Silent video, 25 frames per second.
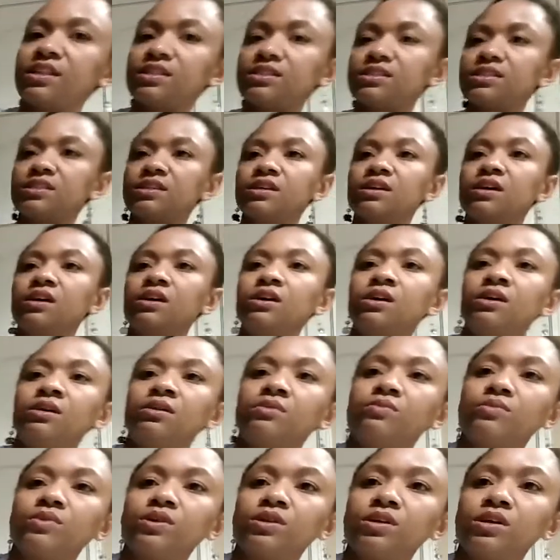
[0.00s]

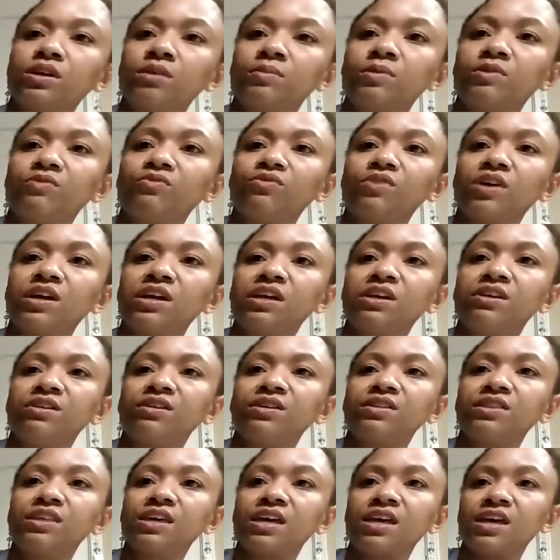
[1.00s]
I'm gonna come in right here
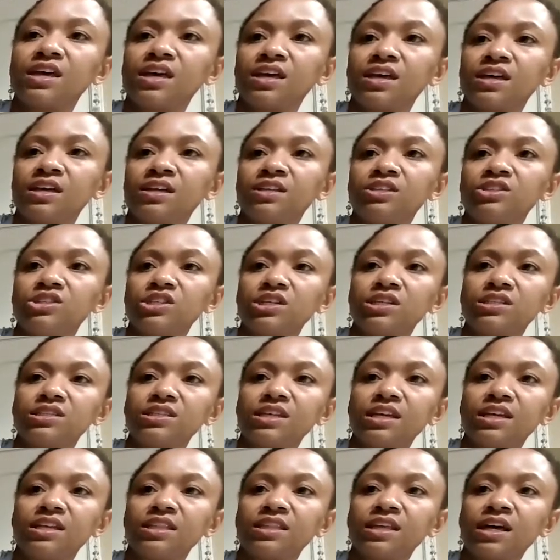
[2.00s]
at the edge and
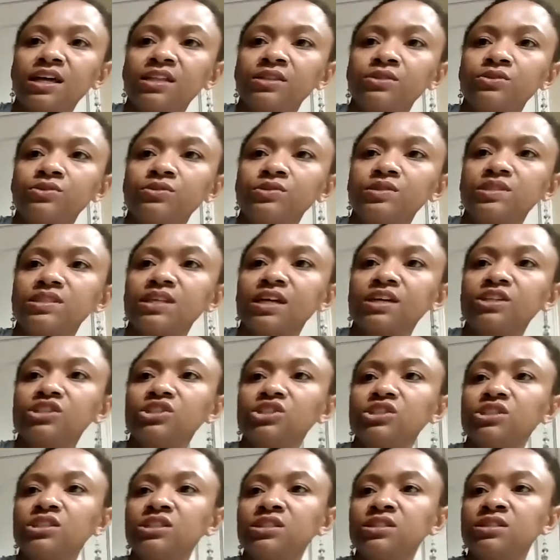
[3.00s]
take that little
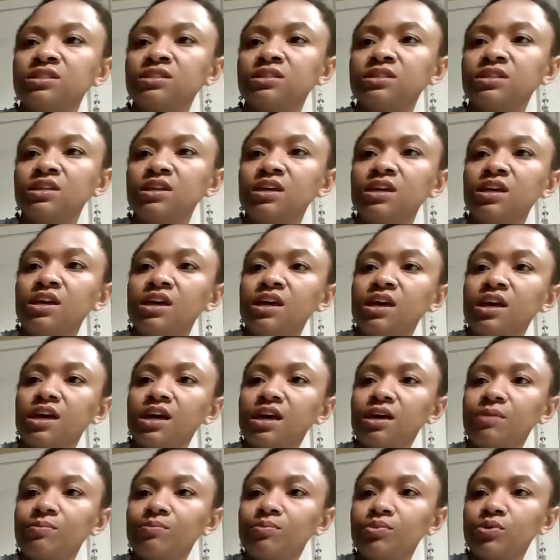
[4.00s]
section
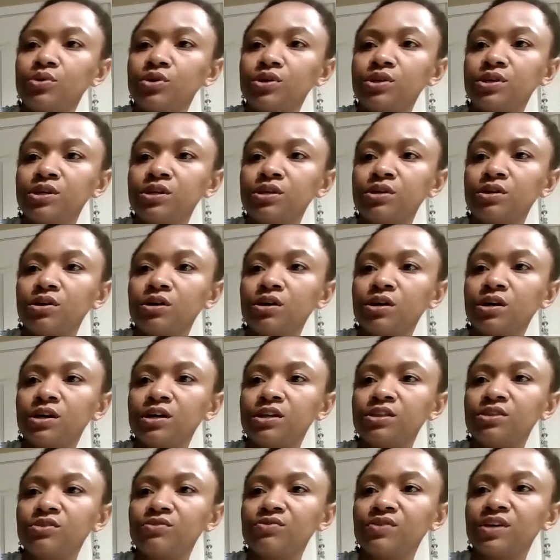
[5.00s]
and put it
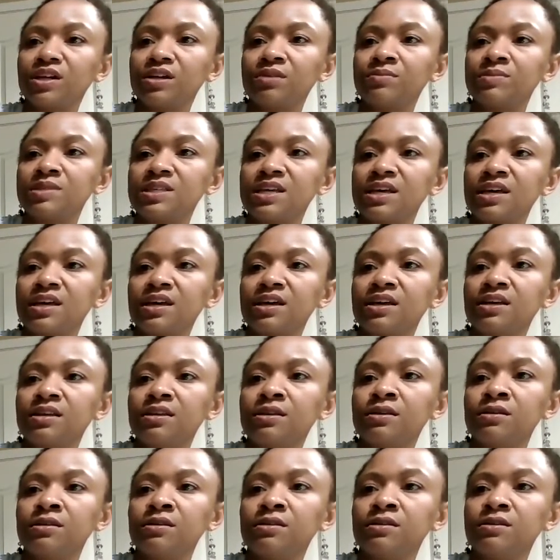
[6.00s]
on the ram's
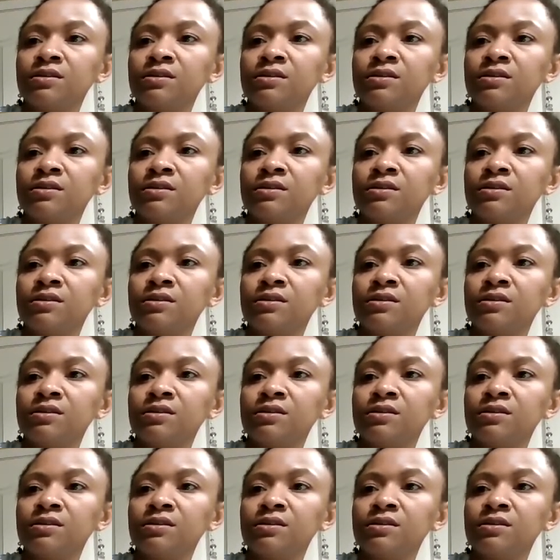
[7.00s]
head.